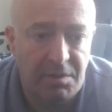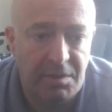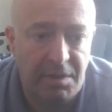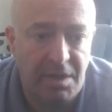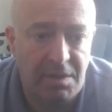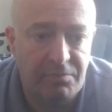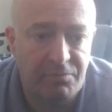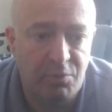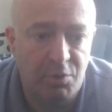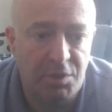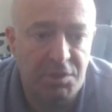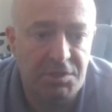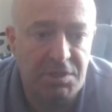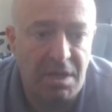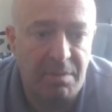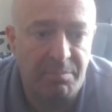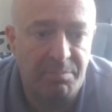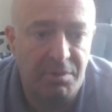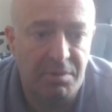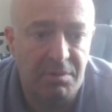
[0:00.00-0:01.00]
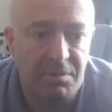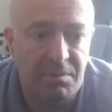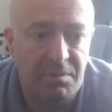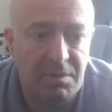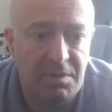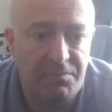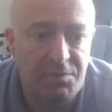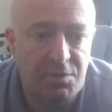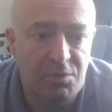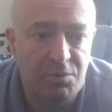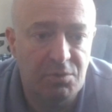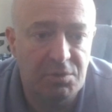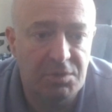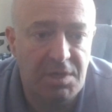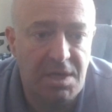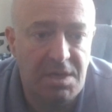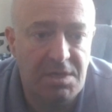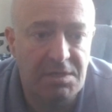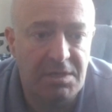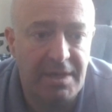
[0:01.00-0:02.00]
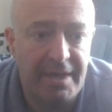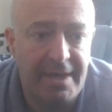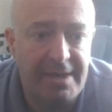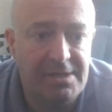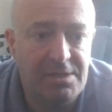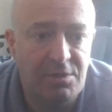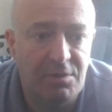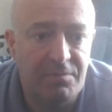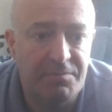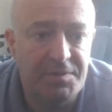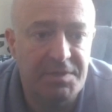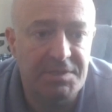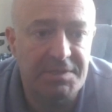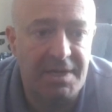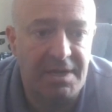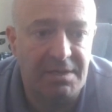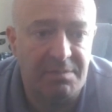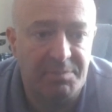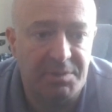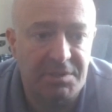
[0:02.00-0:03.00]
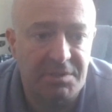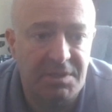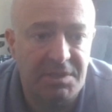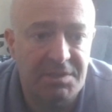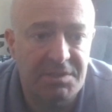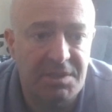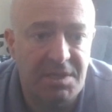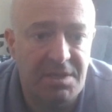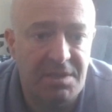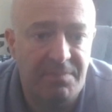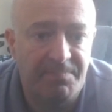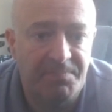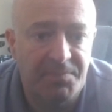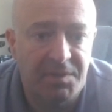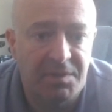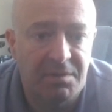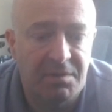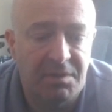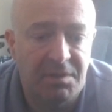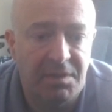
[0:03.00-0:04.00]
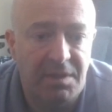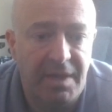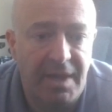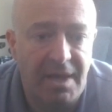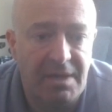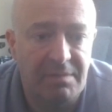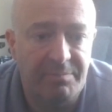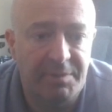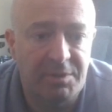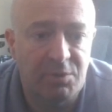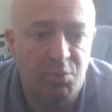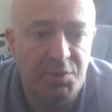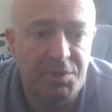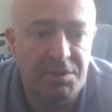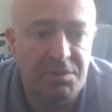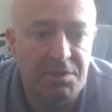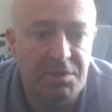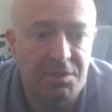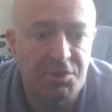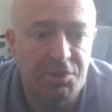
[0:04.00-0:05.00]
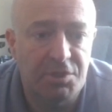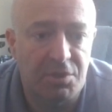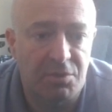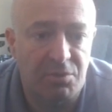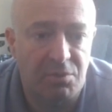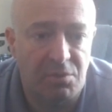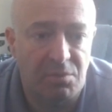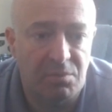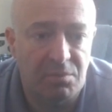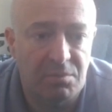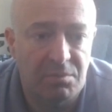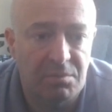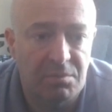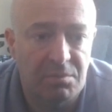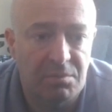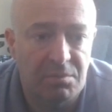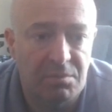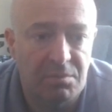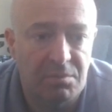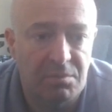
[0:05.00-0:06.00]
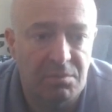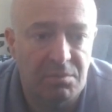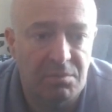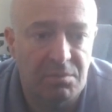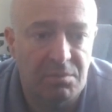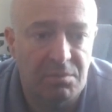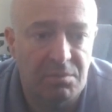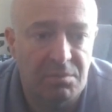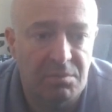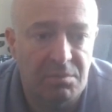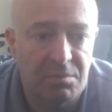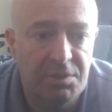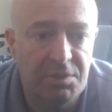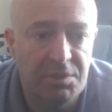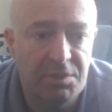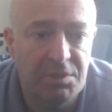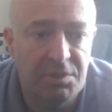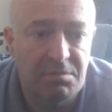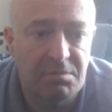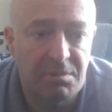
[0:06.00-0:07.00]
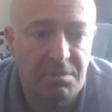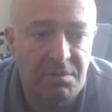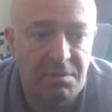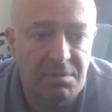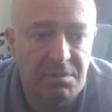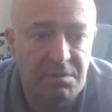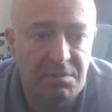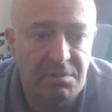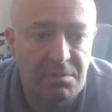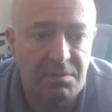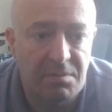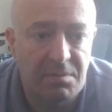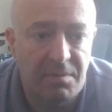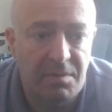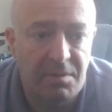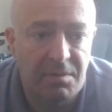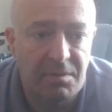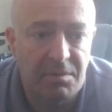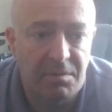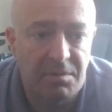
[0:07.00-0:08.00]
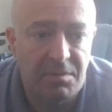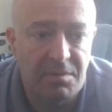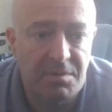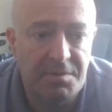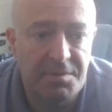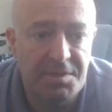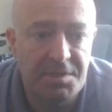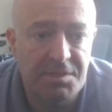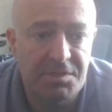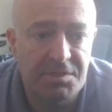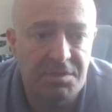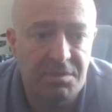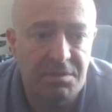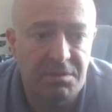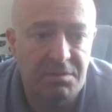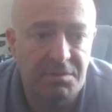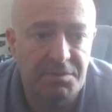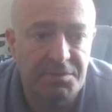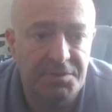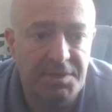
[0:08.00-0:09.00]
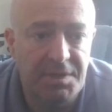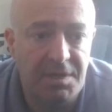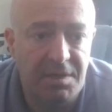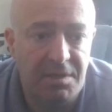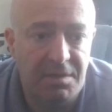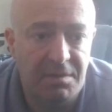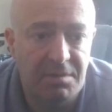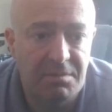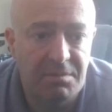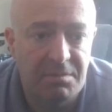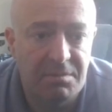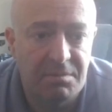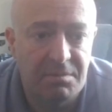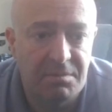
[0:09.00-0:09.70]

And for example, if you take any of these elements, let's say element with index 0, then you would get this thing.